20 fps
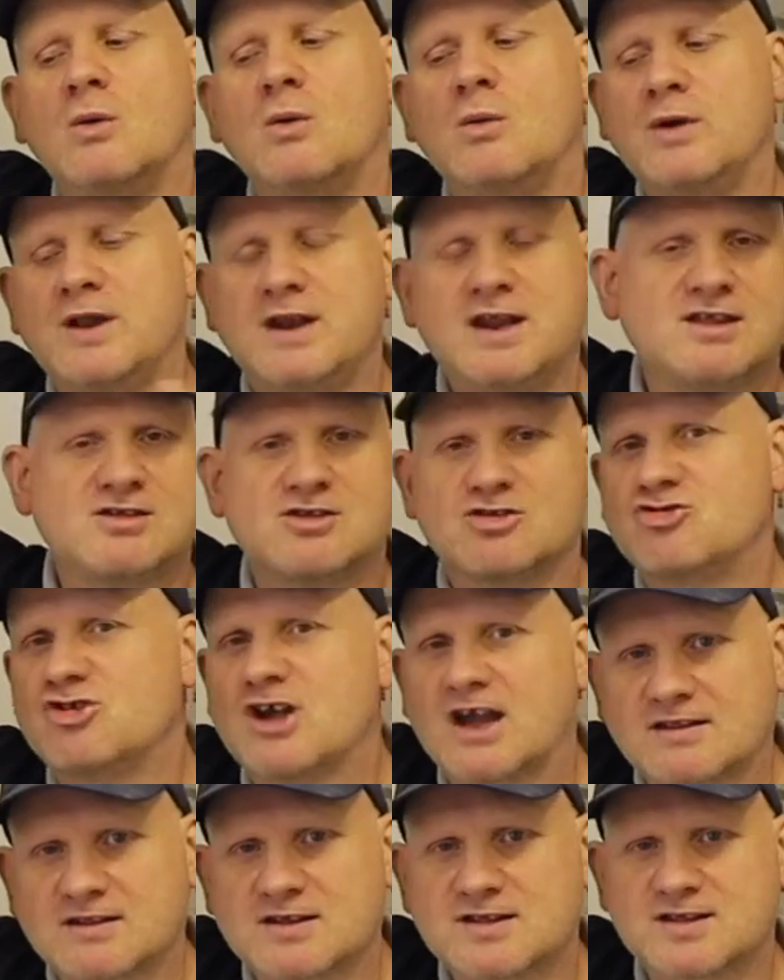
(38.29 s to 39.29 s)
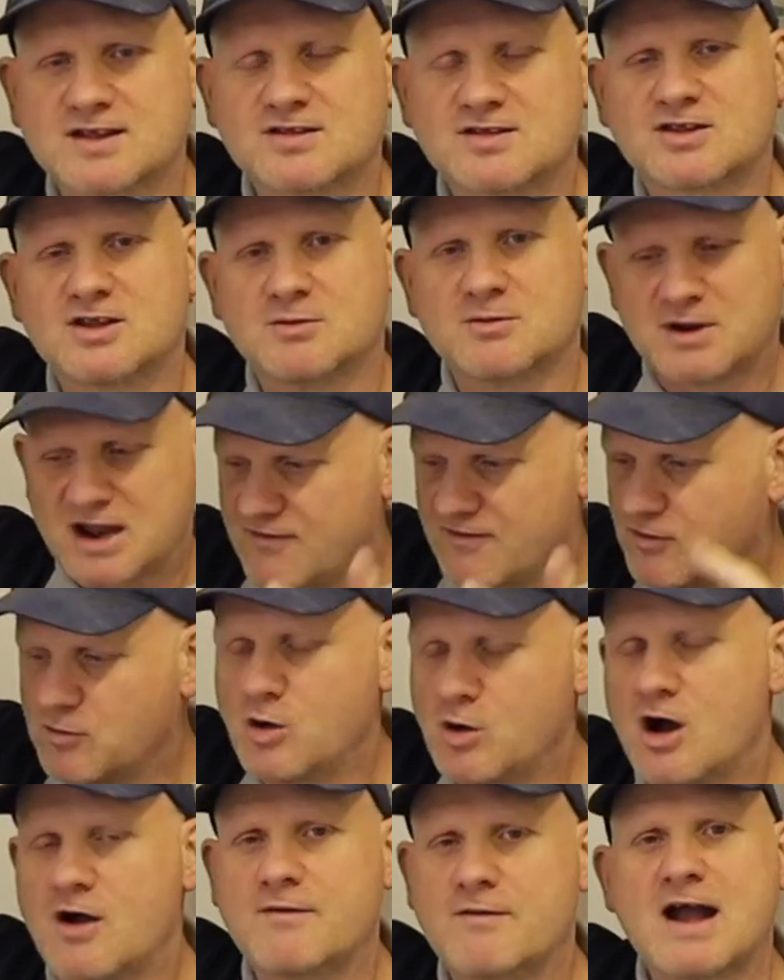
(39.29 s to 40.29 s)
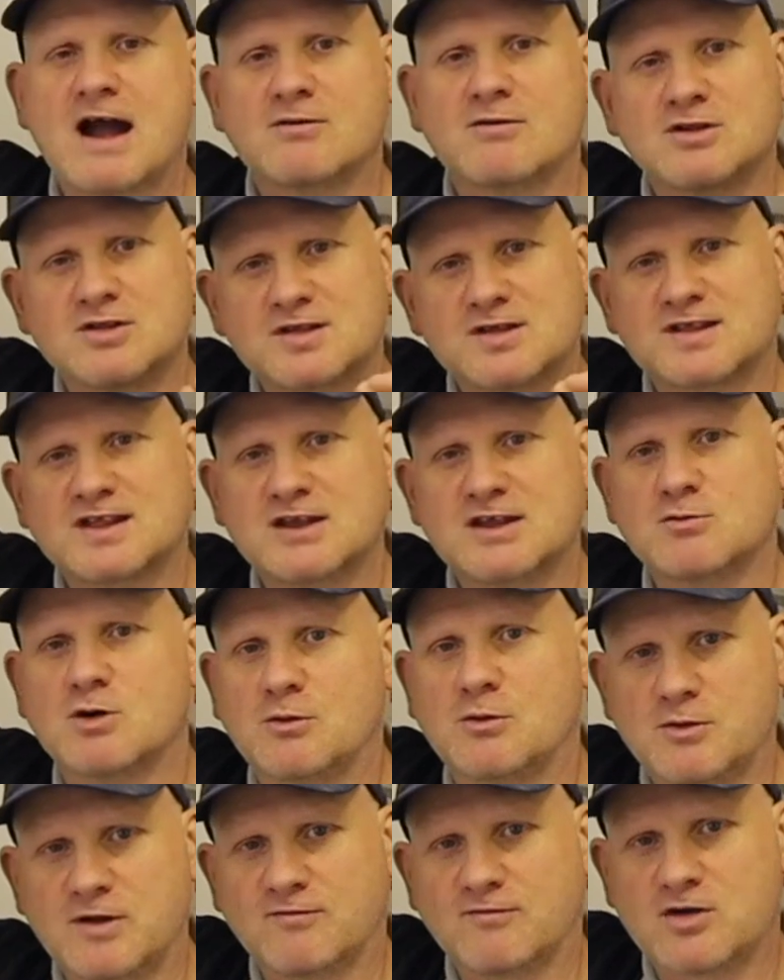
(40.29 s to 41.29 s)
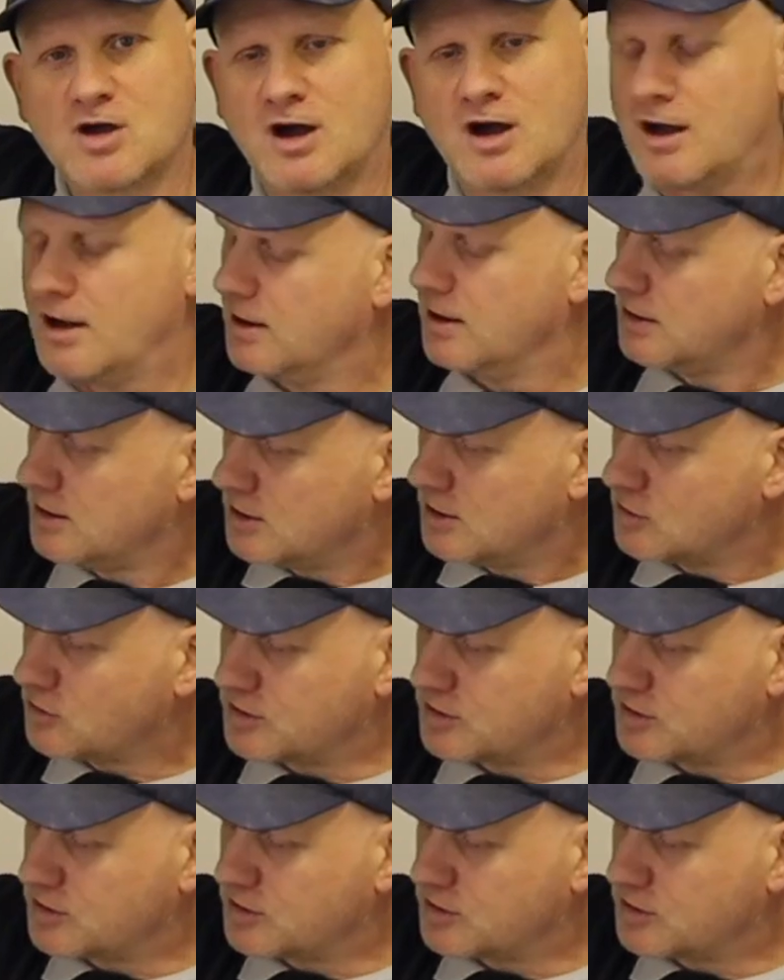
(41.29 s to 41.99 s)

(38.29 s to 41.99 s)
we need to check the system and have a walk around and see what we've got.